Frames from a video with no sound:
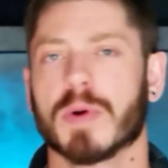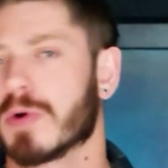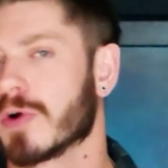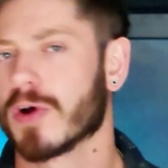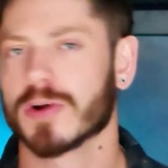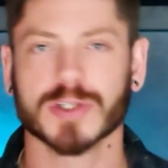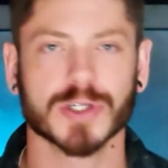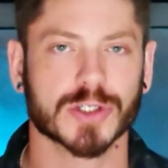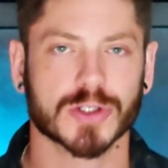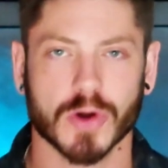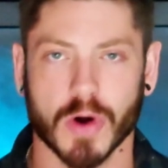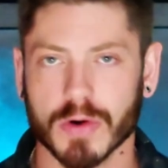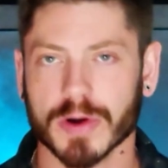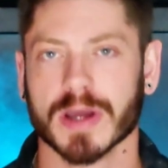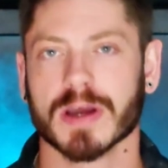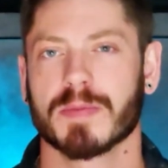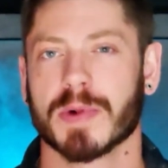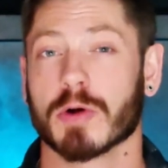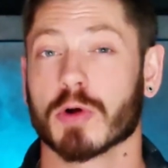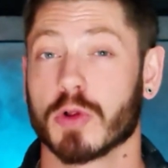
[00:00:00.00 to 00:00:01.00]
But we're not just
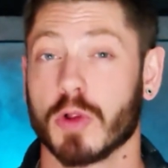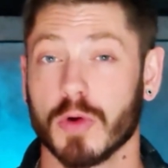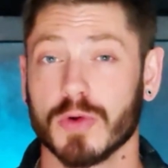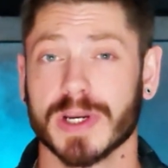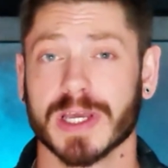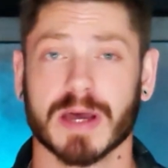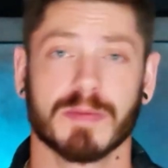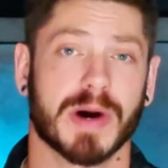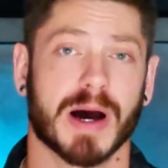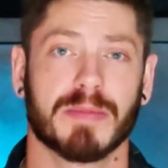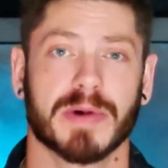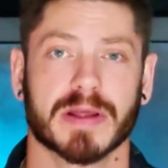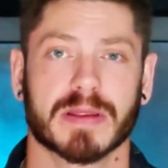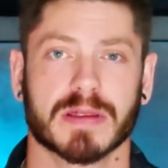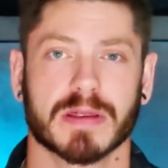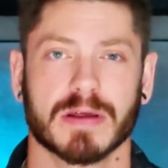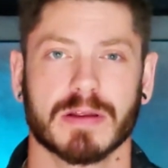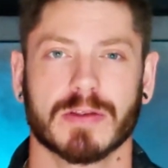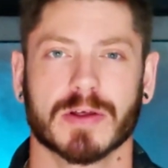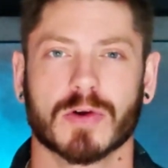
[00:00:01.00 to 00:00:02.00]
talking about cloning a
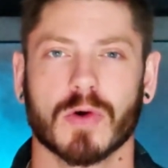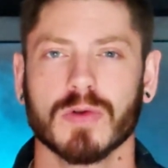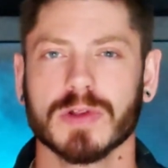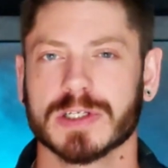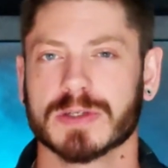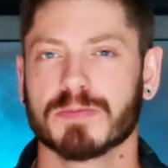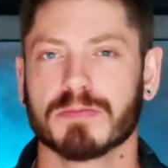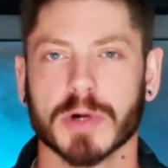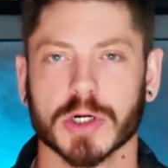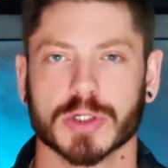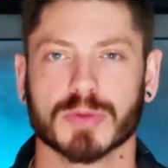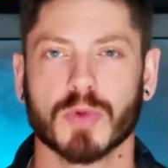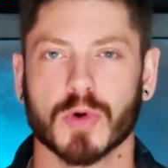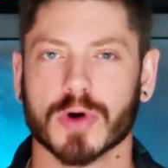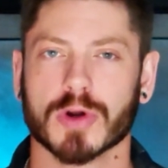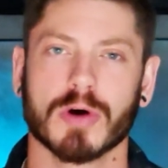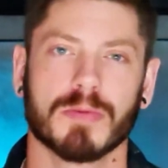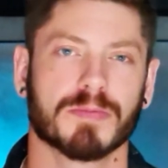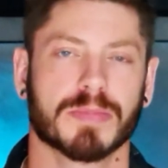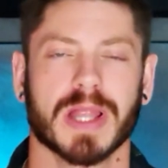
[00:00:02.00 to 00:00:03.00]
mammoth, the goal is much
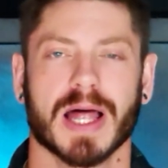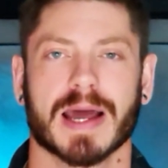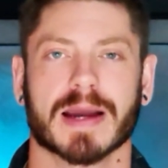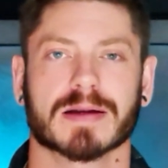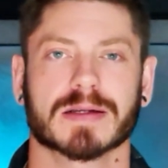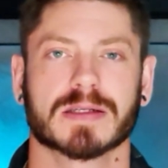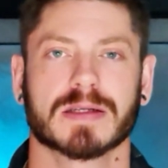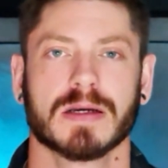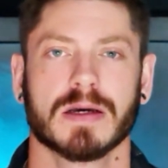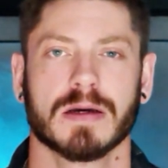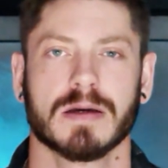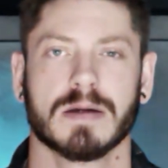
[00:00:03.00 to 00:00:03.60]
more complex.